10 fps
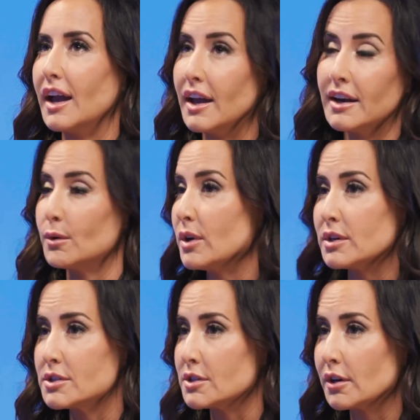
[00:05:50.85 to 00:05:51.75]
And I wanted
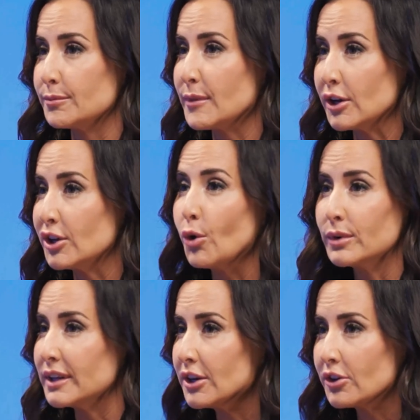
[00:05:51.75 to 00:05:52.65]
to start in my
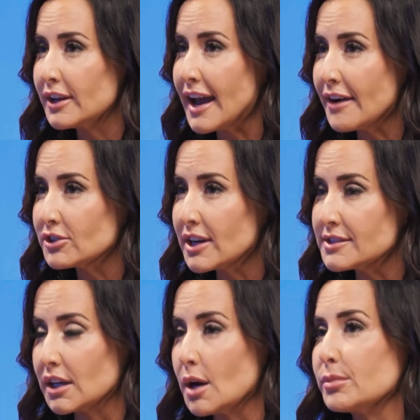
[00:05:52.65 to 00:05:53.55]
own internet
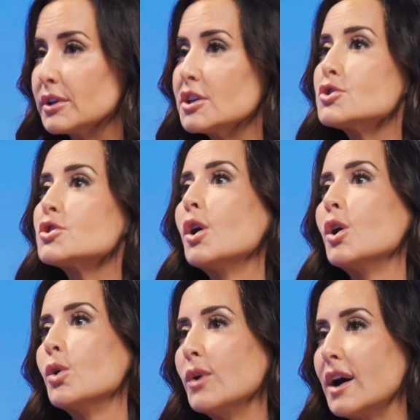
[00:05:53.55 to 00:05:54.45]
advertising company. So